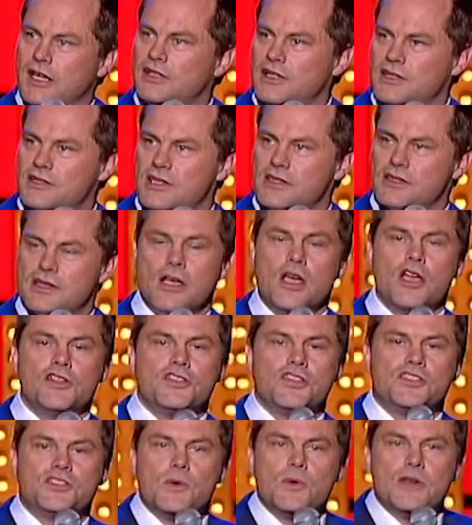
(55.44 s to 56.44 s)
It does. A,
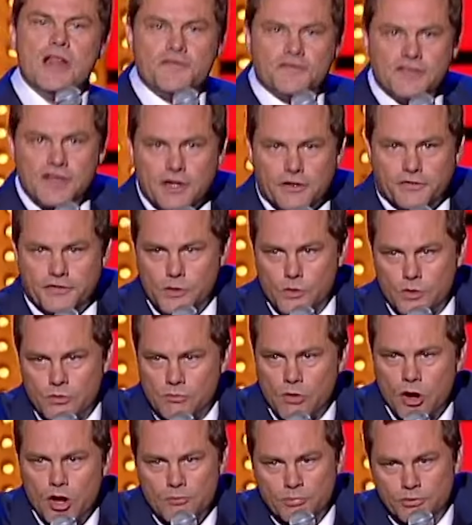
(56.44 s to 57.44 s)
just do left ear if you
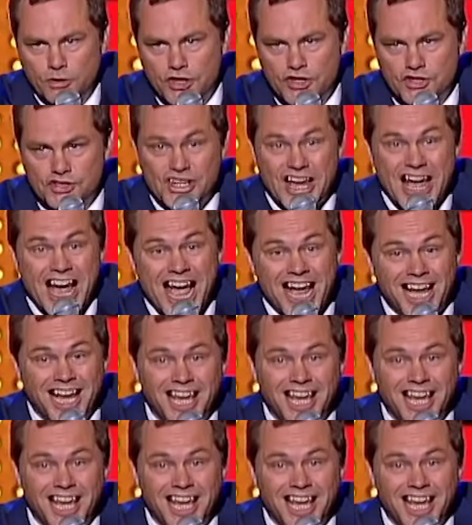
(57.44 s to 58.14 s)
wouldn't mind, please, Jack.